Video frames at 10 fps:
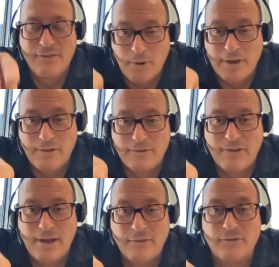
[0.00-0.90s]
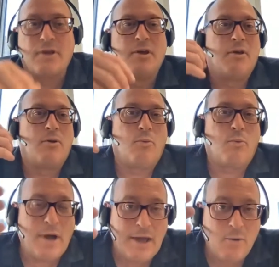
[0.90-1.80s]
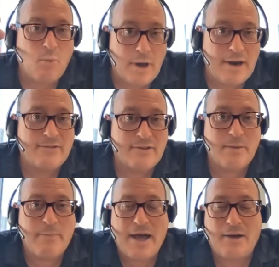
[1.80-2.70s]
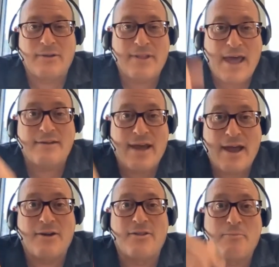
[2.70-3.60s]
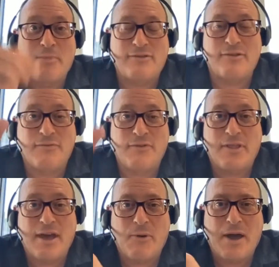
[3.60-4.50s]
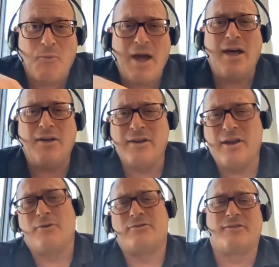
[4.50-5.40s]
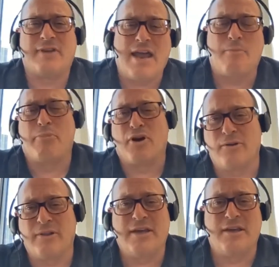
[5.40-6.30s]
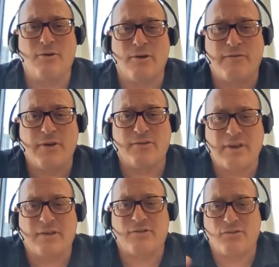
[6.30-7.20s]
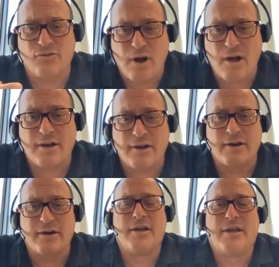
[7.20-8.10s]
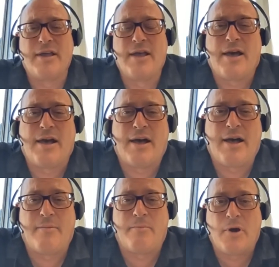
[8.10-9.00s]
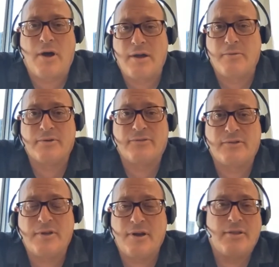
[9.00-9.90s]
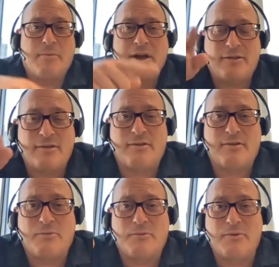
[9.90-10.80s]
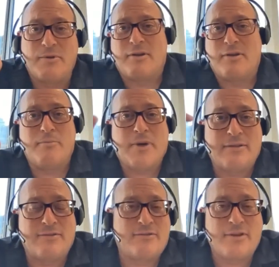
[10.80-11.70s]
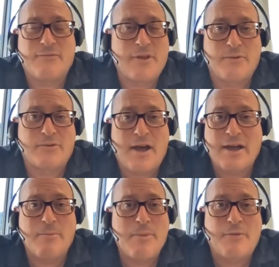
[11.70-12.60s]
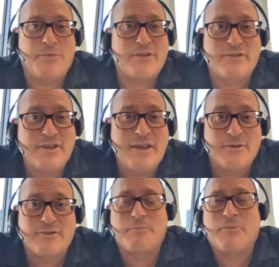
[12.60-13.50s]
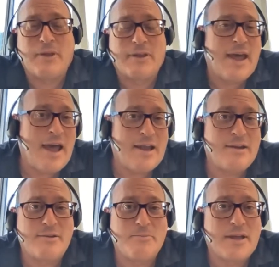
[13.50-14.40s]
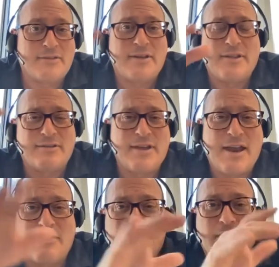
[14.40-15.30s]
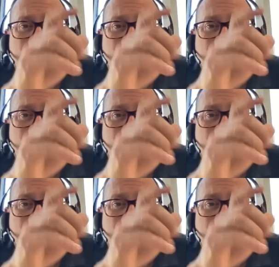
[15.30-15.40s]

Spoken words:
one of those things. What is it about that tire that makes you feel that way? Well, it's just kind of burly, or it feels like it's stronger. They might, you might, if they were talking about the seat or something like that, and might say this kind of,